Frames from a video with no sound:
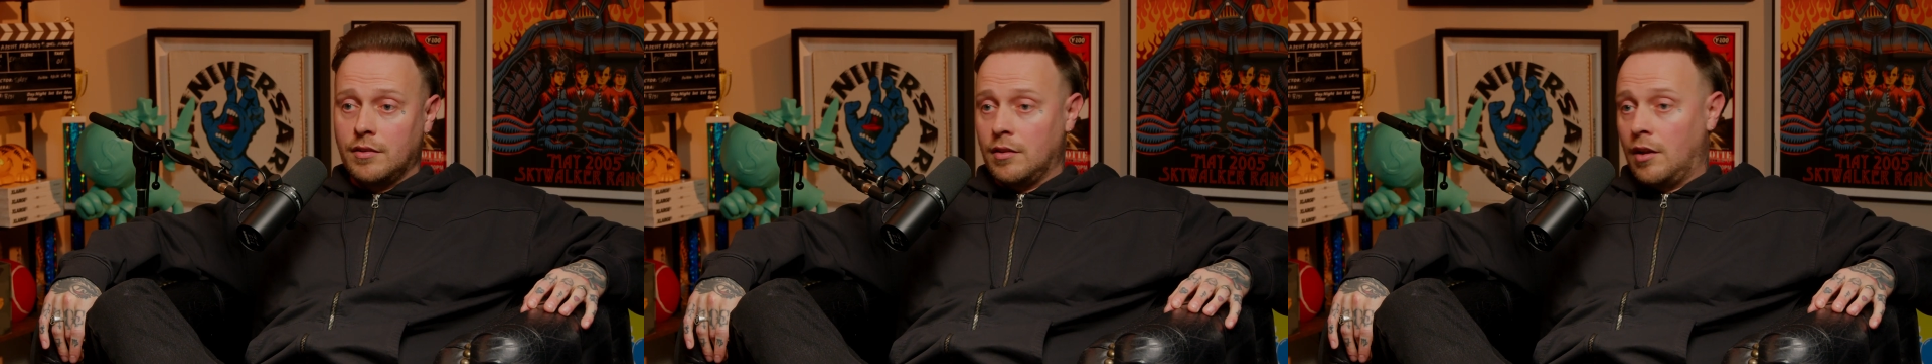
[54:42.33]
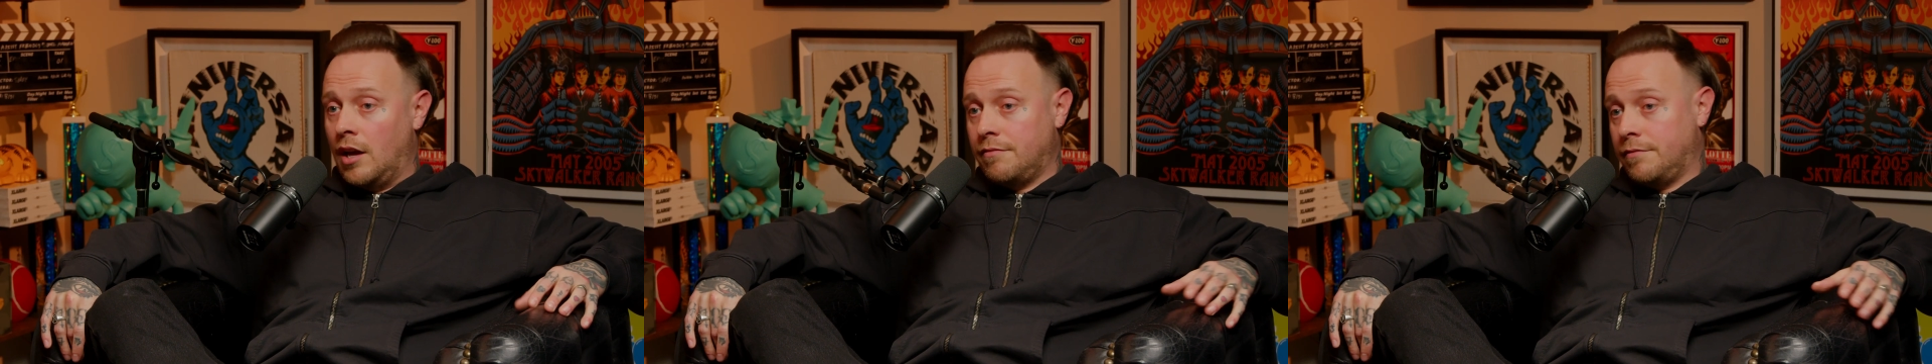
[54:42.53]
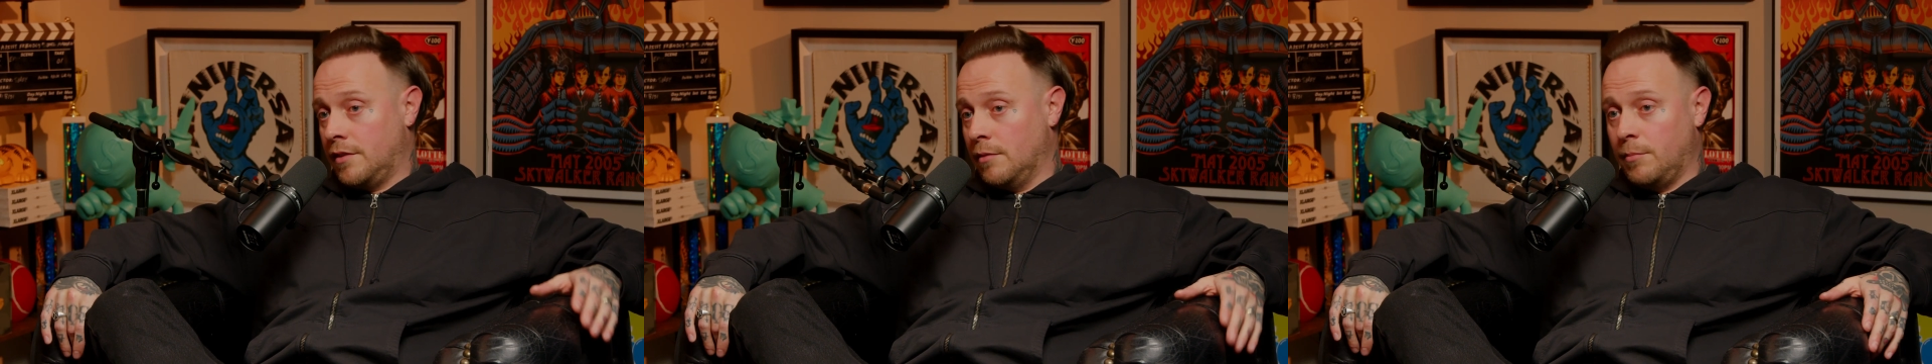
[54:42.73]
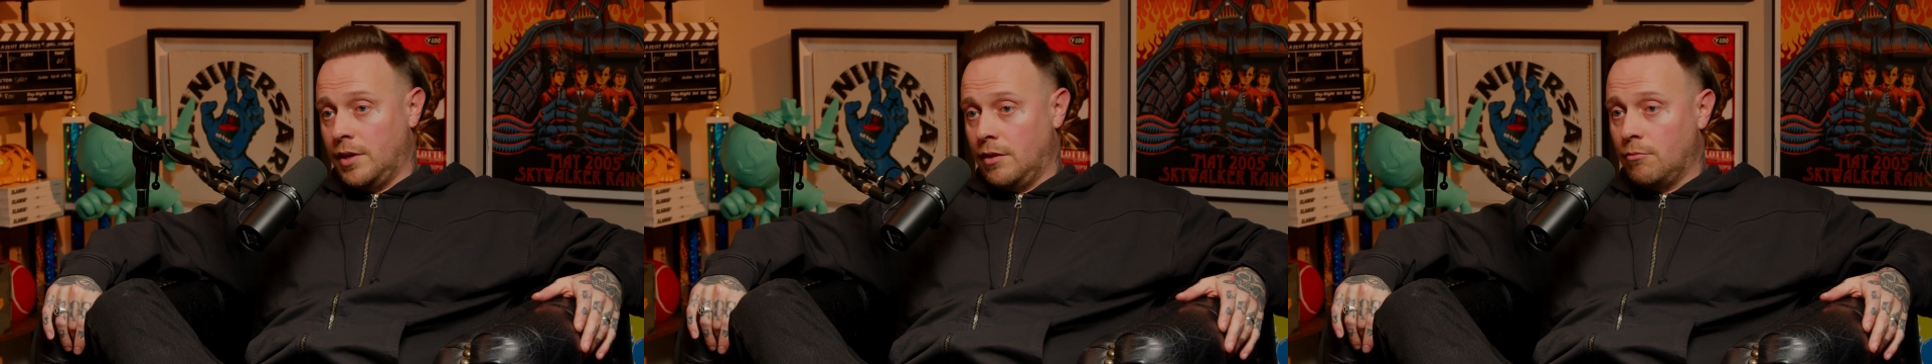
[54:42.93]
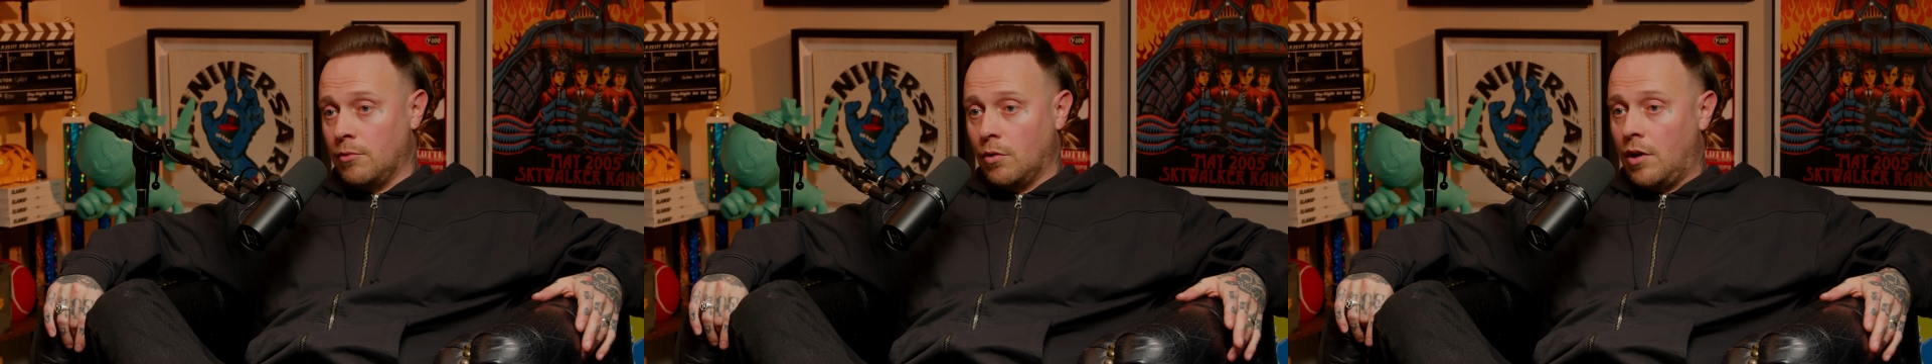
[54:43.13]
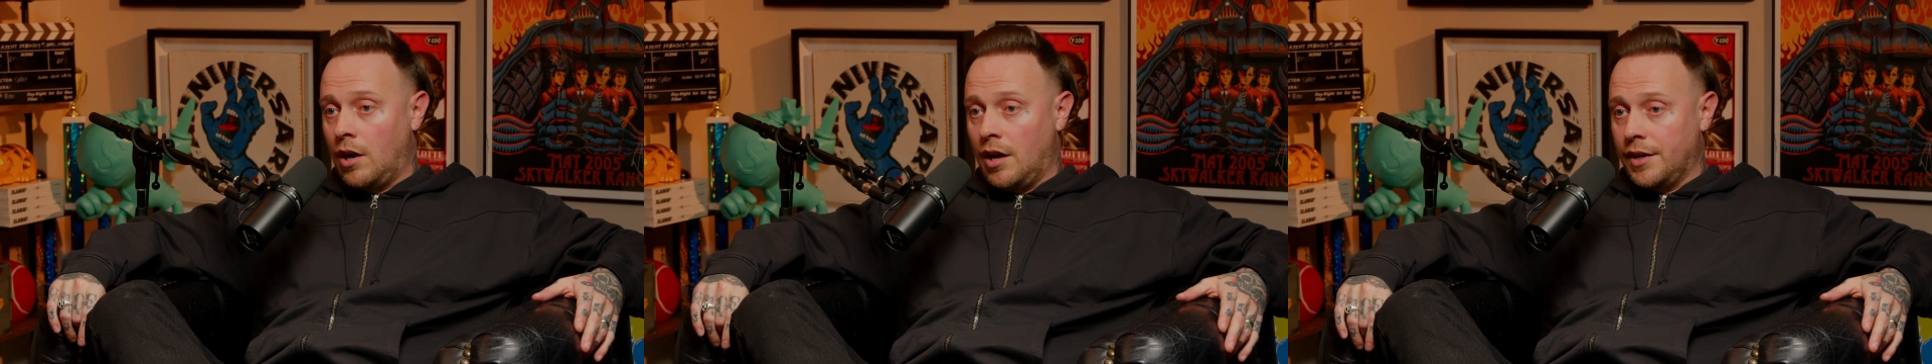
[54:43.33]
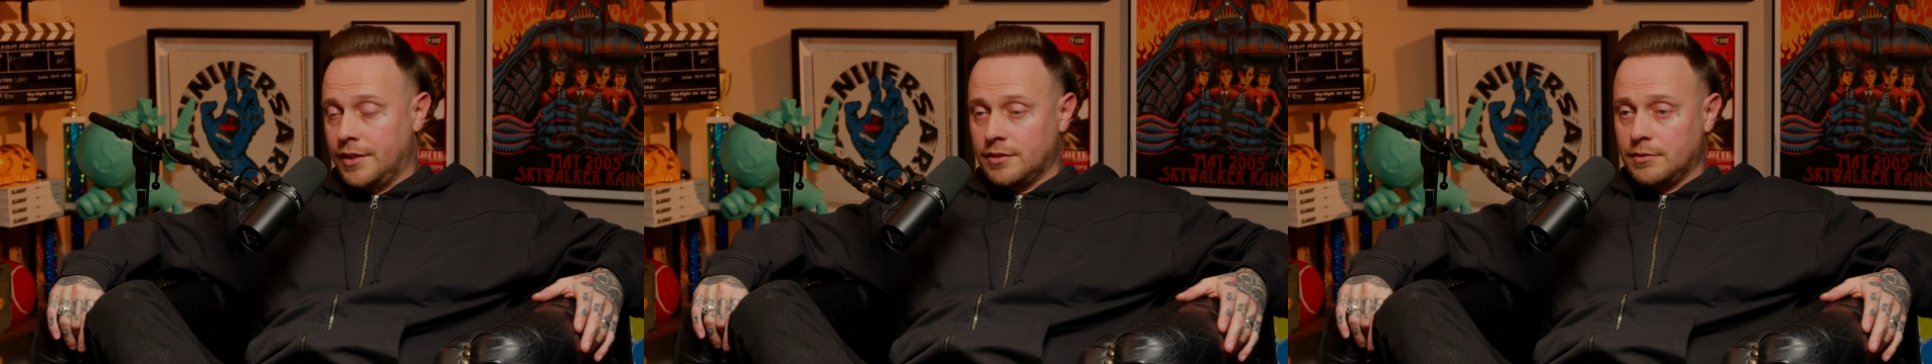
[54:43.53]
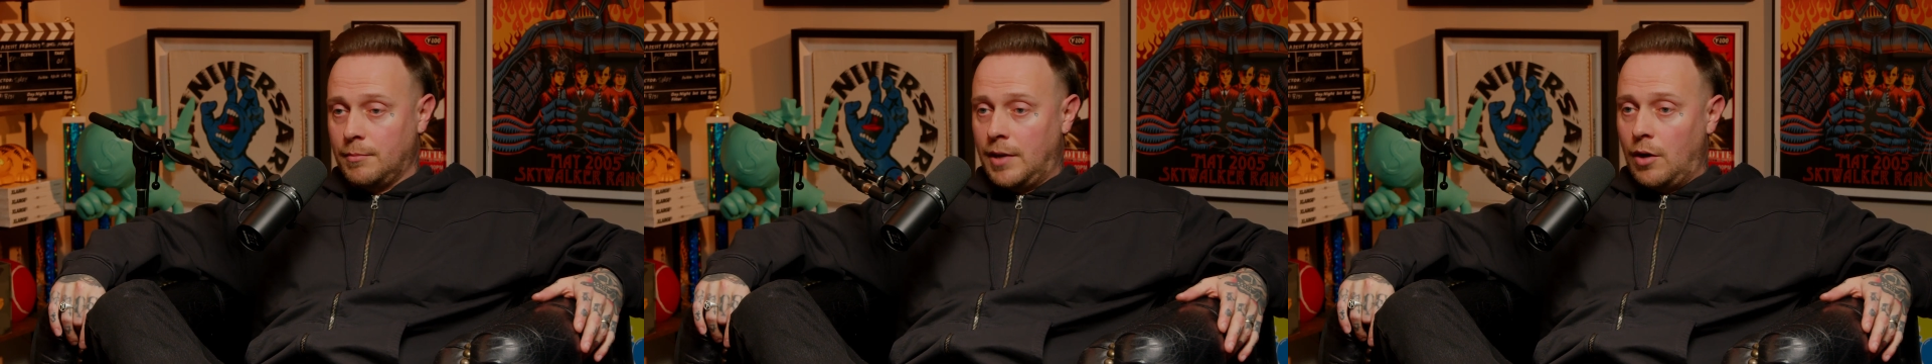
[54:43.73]
Life can be real hard. It
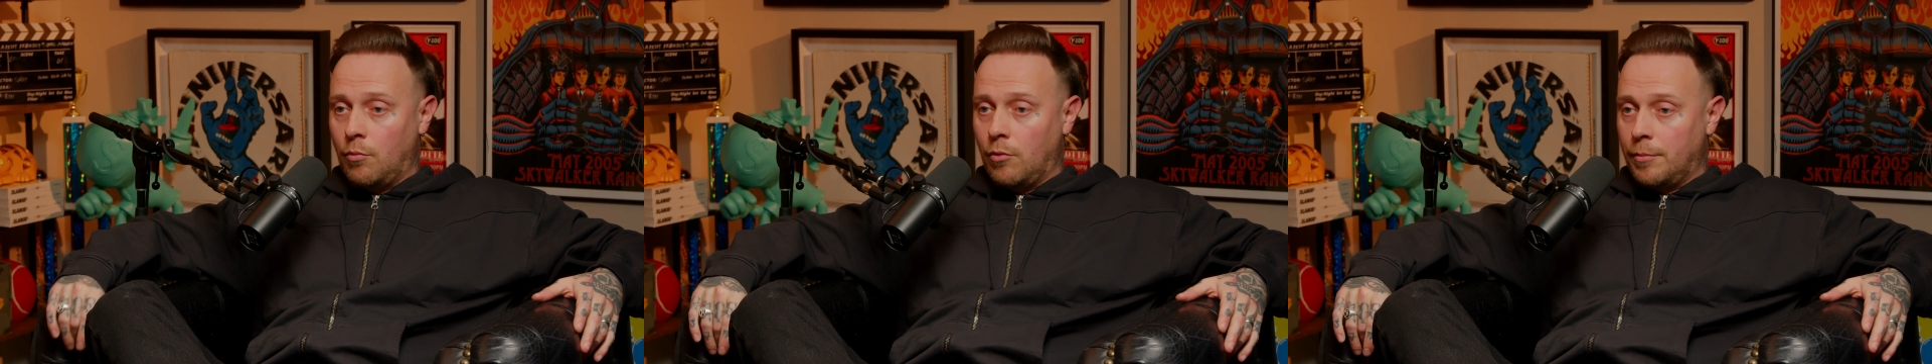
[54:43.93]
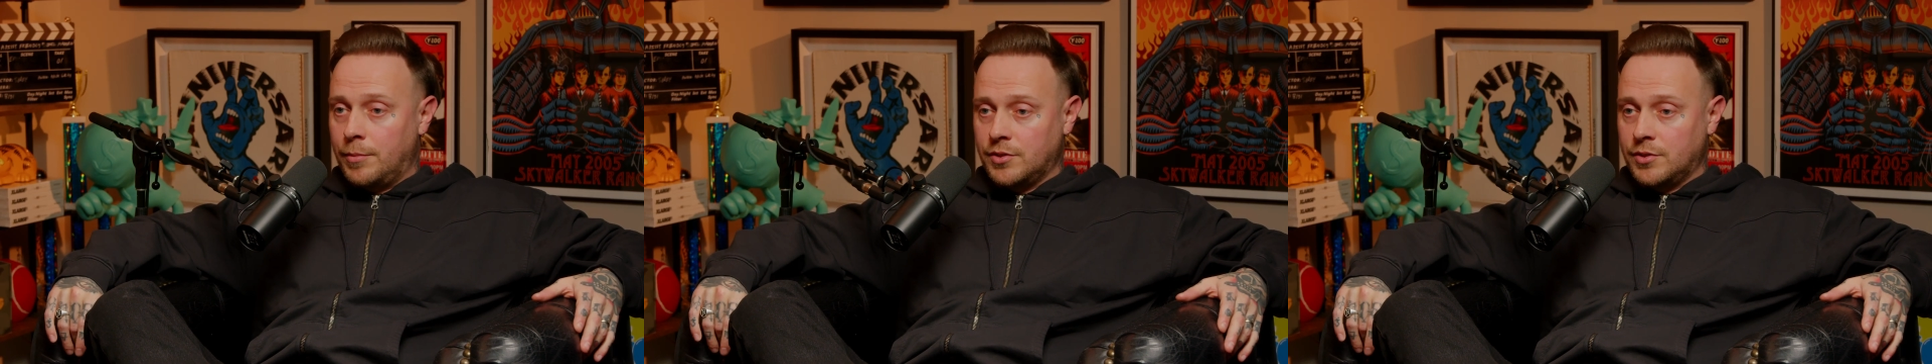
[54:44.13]
doesn't matter what